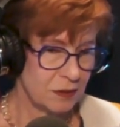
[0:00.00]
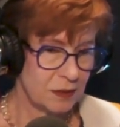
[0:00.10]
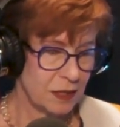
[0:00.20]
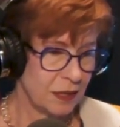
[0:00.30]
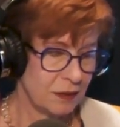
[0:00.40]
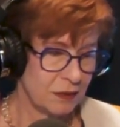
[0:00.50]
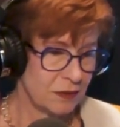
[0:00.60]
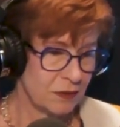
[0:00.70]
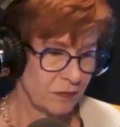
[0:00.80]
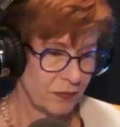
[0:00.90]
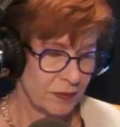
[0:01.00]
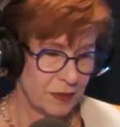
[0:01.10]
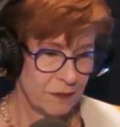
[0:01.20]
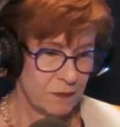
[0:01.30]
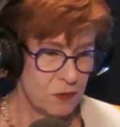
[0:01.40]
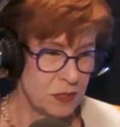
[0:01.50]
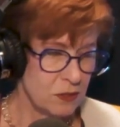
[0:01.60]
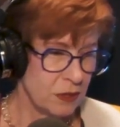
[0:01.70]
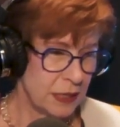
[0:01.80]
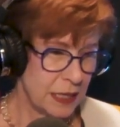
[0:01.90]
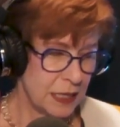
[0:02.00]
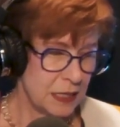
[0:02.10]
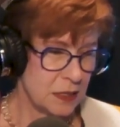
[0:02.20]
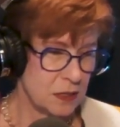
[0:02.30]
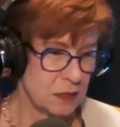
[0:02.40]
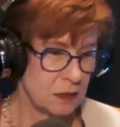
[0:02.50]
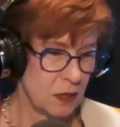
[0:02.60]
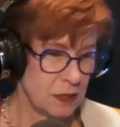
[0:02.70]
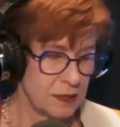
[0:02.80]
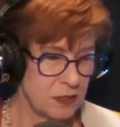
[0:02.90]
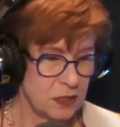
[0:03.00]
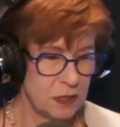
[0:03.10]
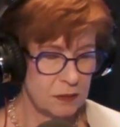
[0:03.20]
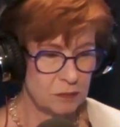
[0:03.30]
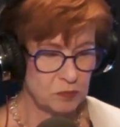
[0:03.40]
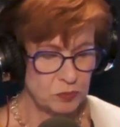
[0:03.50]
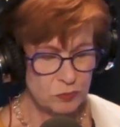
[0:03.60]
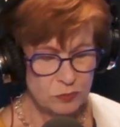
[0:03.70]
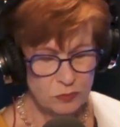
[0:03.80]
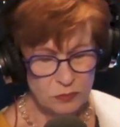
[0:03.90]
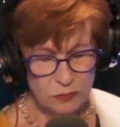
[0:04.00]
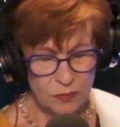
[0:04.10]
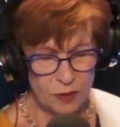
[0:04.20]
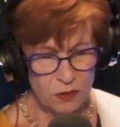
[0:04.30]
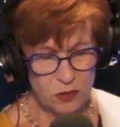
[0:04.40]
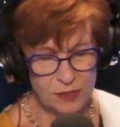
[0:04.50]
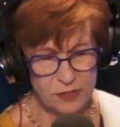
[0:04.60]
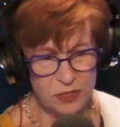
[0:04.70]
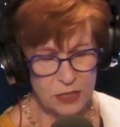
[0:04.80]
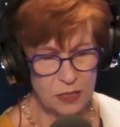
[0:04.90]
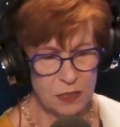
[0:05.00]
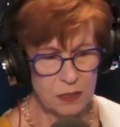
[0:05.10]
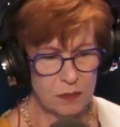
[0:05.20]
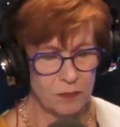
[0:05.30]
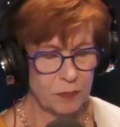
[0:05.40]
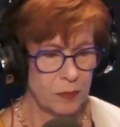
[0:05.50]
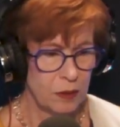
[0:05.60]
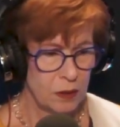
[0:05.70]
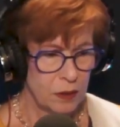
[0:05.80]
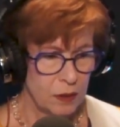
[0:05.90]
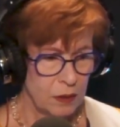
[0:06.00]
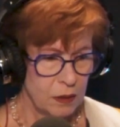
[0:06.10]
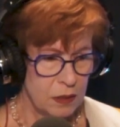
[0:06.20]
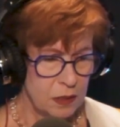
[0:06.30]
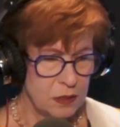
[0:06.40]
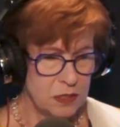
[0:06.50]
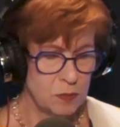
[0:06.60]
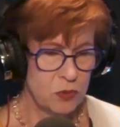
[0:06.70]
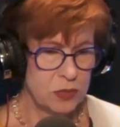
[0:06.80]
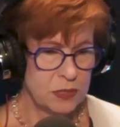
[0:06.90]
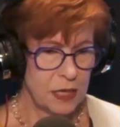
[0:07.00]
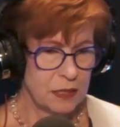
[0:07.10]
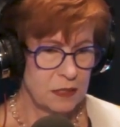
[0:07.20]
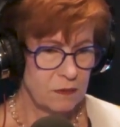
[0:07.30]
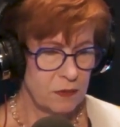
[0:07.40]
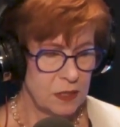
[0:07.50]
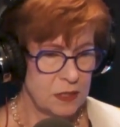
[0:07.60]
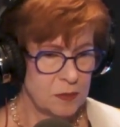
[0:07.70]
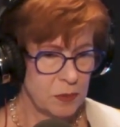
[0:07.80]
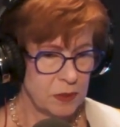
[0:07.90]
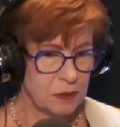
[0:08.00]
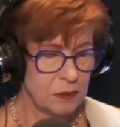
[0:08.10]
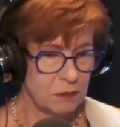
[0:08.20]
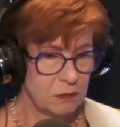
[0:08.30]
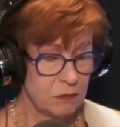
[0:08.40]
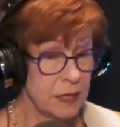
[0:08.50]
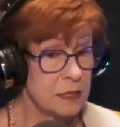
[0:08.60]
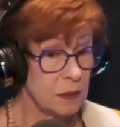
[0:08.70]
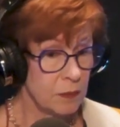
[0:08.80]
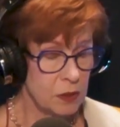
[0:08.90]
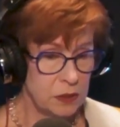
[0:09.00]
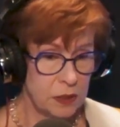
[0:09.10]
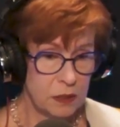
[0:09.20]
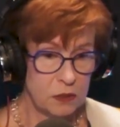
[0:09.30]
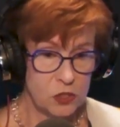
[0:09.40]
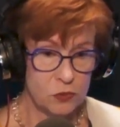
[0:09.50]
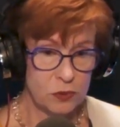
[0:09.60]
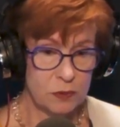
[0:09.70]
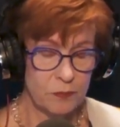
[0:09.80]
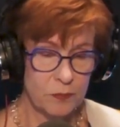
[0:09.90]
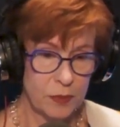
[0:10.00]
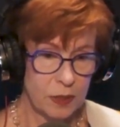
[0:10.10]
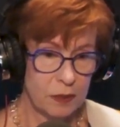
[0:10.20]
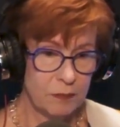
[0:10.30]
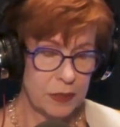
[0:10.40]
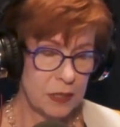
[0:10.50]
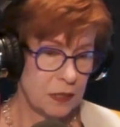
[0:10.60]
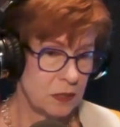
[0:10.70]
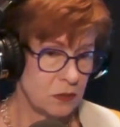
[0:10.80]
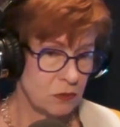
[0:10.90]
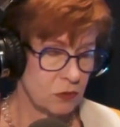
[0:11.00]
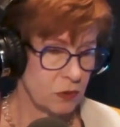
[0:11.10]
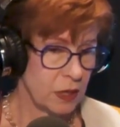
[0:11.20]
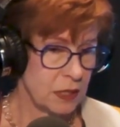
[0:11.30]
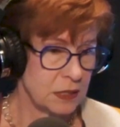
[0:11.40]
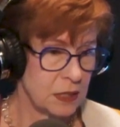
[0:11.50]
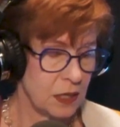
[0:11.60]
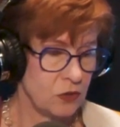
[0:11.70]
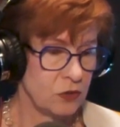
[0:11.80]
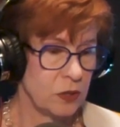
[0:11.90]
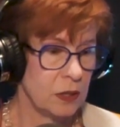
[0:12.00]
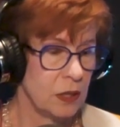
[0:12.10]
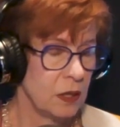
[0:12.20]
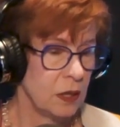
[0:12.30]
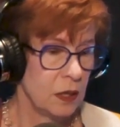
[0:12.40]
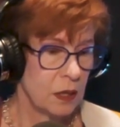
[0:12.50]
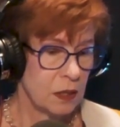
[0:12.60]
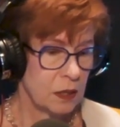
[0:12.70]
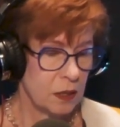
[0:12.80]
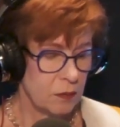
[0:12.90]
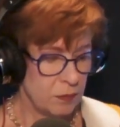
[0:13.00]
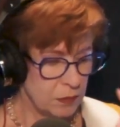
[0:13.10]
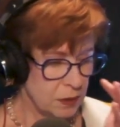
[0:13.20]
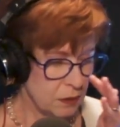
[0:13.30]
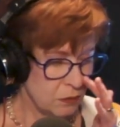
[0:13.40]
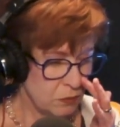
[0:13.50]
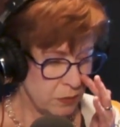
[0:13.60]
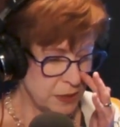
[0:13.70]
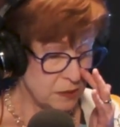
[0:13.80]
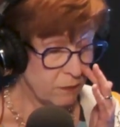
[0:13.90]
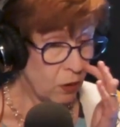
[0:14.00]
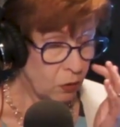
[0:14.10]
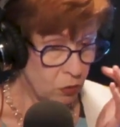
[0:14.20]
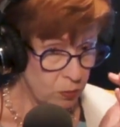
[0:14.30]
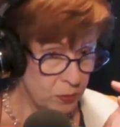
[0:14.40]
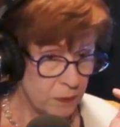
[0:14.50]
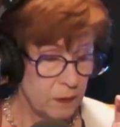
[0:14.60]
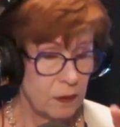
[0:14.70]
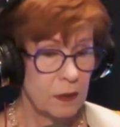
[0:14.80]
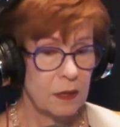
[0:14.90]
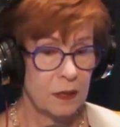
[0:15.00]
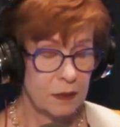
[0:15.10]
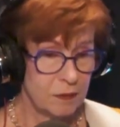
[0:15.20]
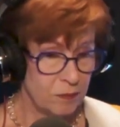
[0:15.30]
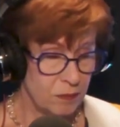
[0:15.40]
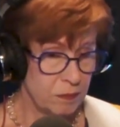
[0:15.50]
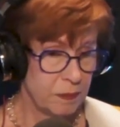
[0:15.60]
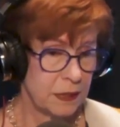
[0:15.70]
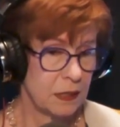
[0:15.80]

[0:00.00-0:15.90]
and the focus on kids, not just the not just the um uh, the sports activities, but the raising multicultural mm. um, kids organization, uh, the Wings of Hope, mm-hmm. um, but